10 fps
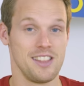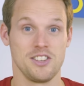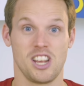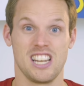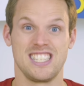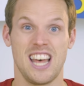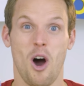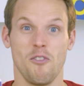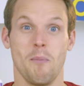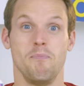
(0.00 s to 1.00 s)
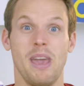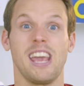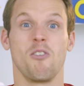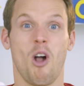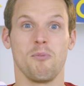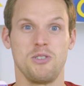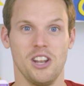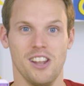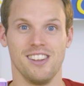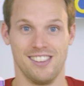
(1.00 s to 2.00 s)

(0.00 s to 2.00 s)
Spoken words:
that's going to set off a big eruption.